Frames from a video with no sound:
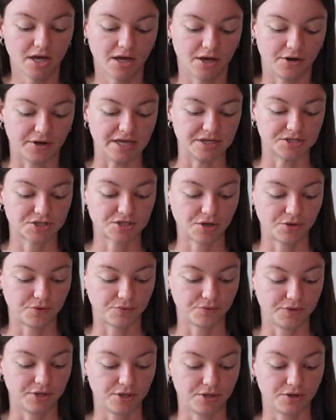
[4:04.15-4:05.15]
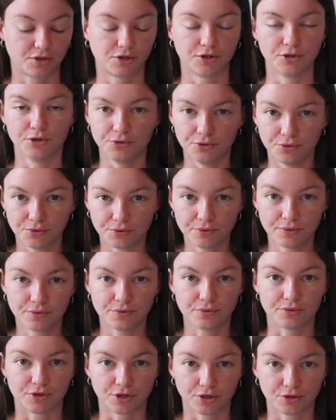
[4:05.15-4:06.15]
okay, so the
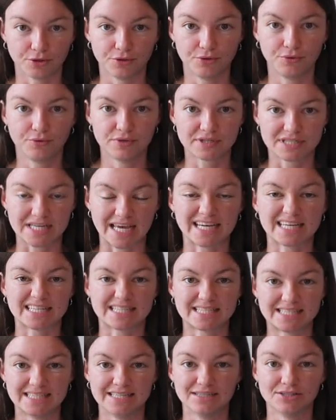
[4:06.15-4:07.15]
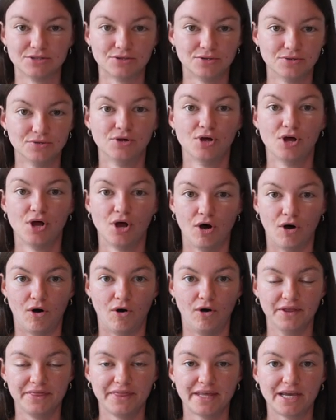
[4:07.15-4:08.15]
glue is like still
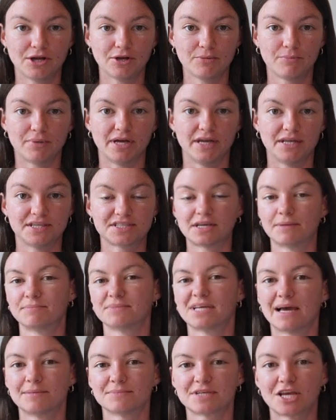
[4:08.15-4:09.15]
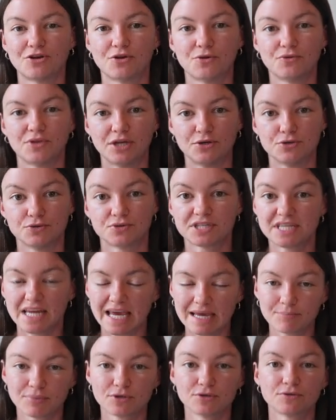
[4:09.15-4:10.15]
on there, but sometimes I know they do
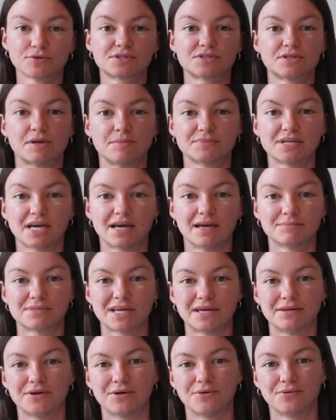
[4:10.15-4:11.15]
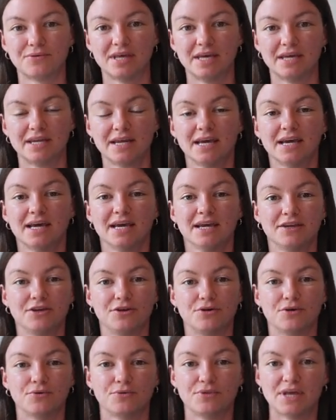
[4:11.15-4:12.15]
staples, sometimes I know that,
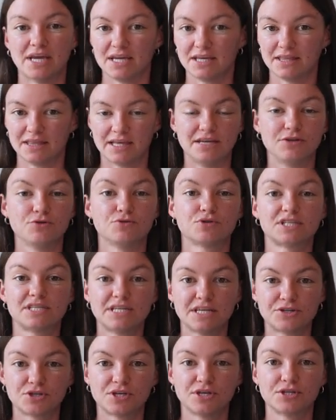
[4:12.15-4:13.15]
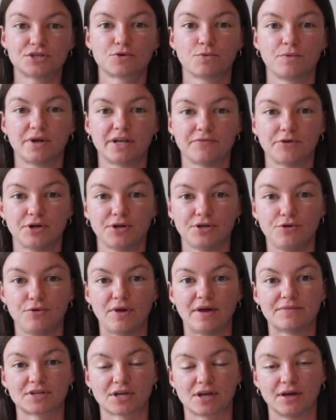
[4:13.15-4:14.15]
they do stitches or whatever, and you
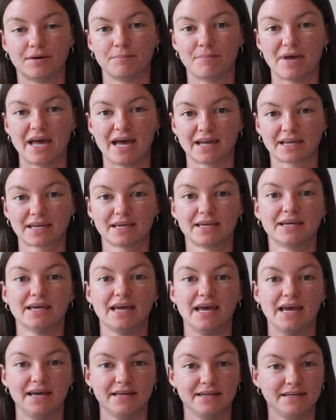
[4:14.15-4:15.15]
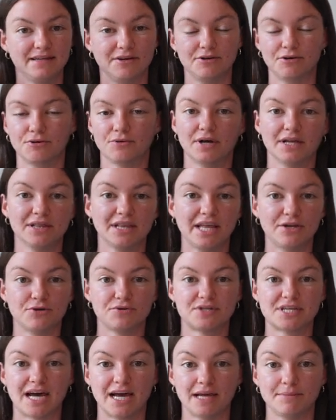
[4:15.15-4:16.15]
have to come back at, a later
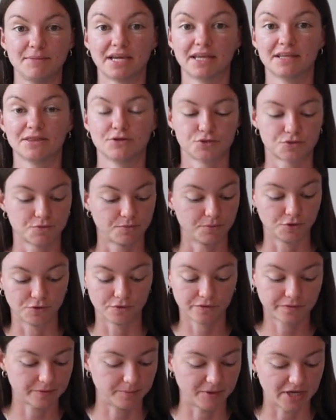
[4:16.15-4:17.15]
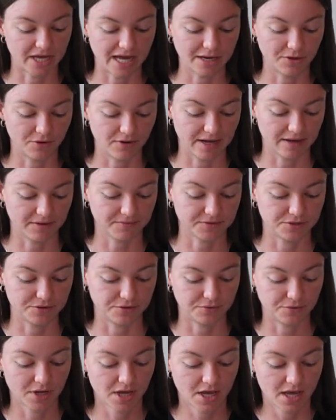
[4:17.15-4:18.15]
time and get those removed, but I don't have
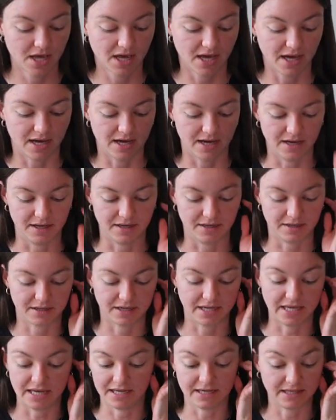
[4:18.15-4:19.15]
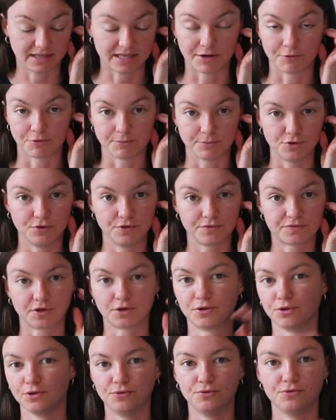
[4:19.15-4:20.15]
to get anything removed. The
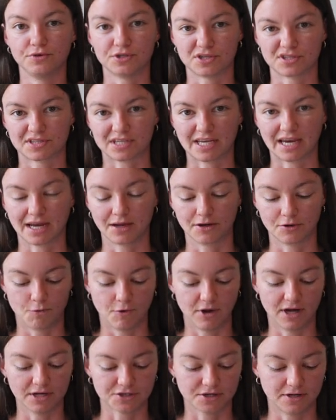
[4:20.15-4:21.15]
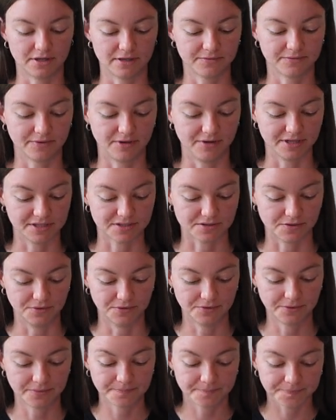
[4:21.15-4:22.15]
glue is just like gonna wash off on its
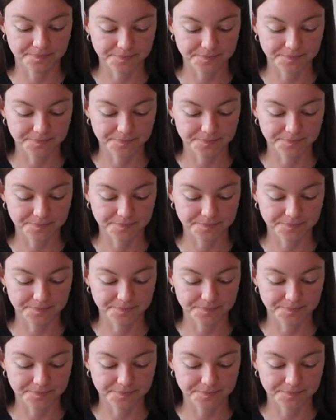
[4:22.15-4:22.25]
own.